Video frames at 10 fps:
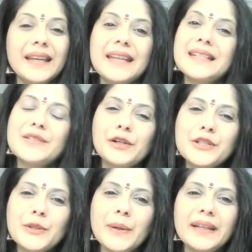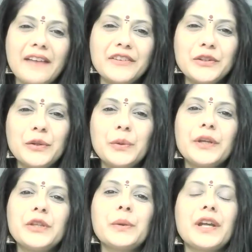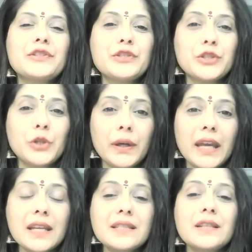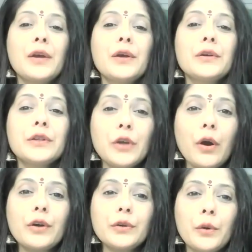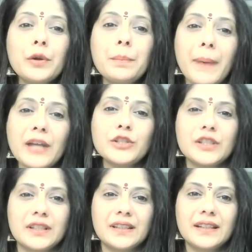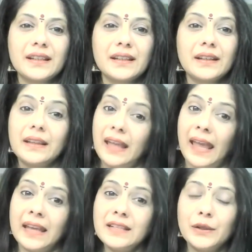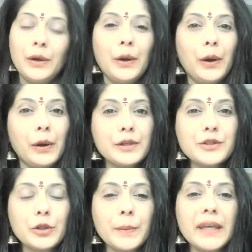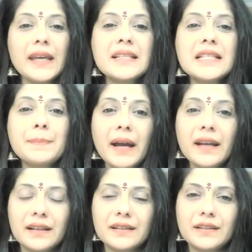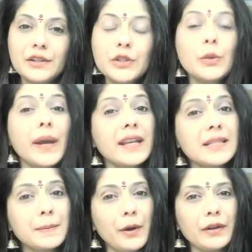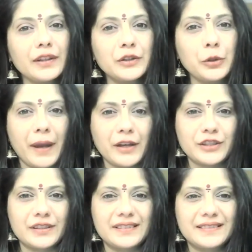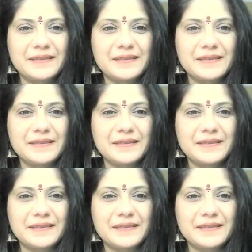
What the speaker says: It is also an avenue where you can showcase your own passion and also be inspired to explore a new passion.